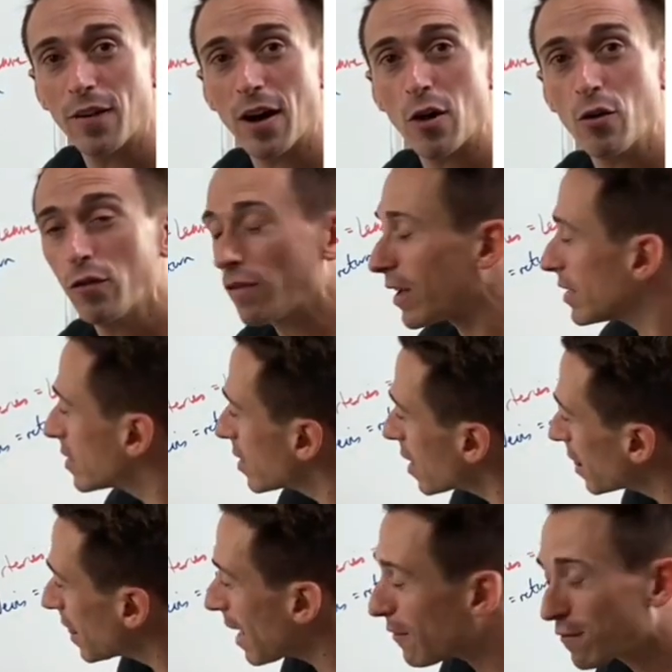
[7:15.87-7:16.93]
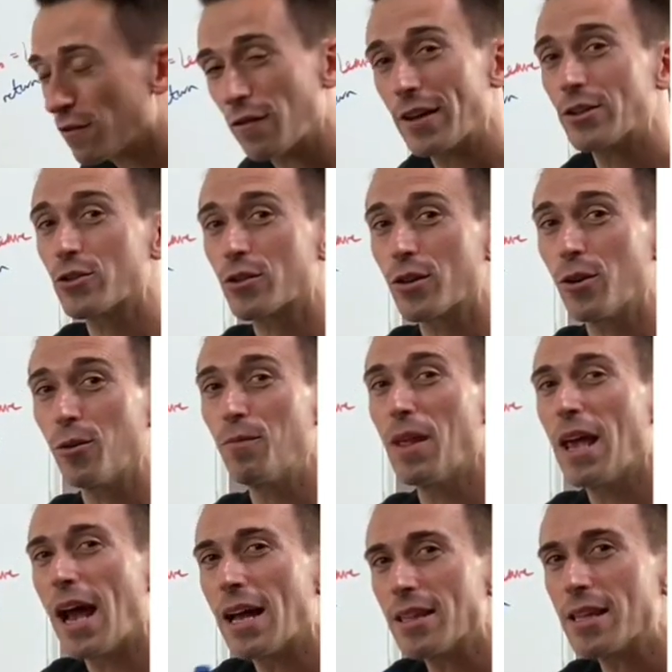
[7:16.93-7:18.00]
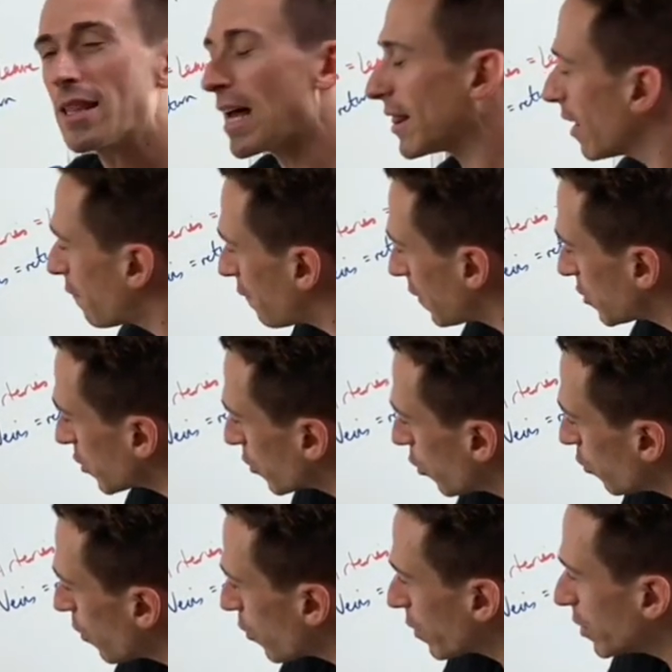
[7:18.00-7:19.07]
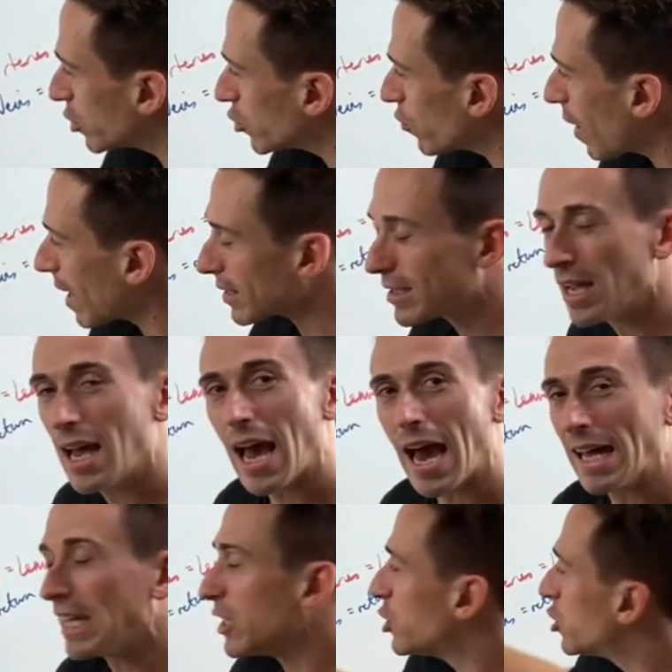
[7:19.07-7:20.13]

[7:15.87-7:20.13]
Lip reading: valve, into the left ventricle, and then that left ventricle will contract and